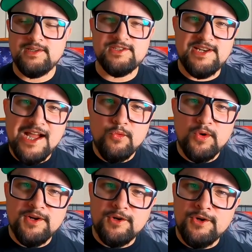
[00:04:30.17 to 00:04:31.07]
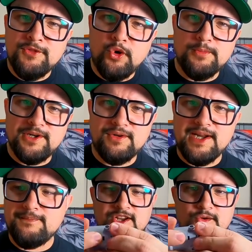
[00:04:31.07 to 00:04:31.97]
So now we're in Earth orbit,
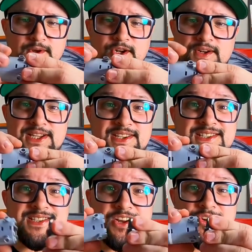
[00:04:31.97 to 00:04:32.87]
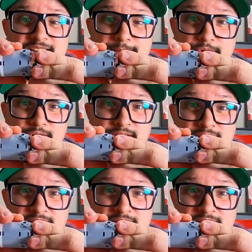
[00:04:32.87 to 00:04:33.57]
right? We don't need this sucker anymore.